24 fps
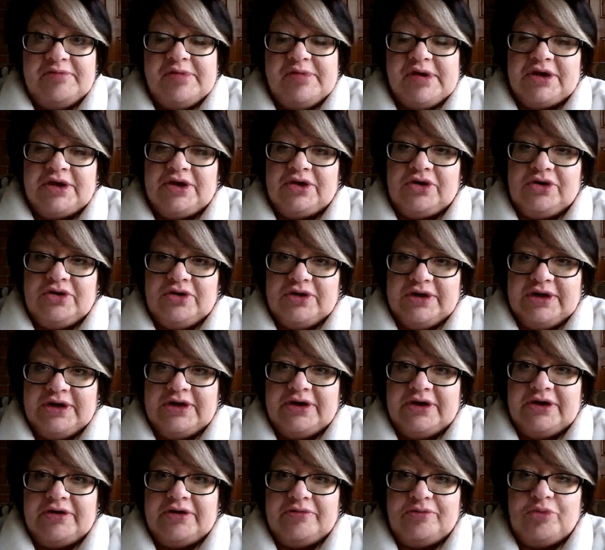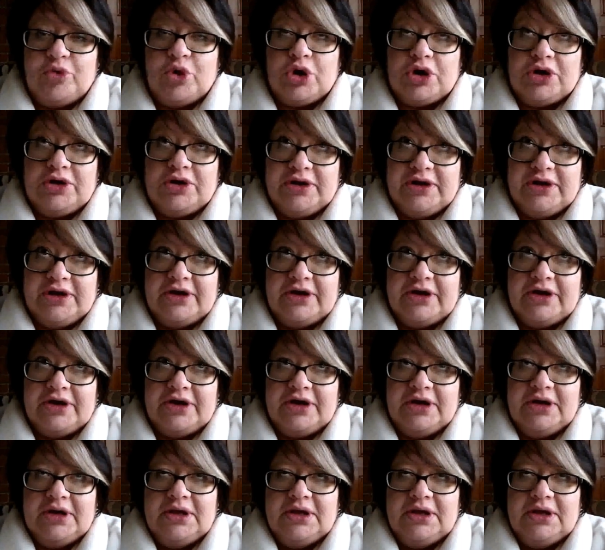better clear, more clear.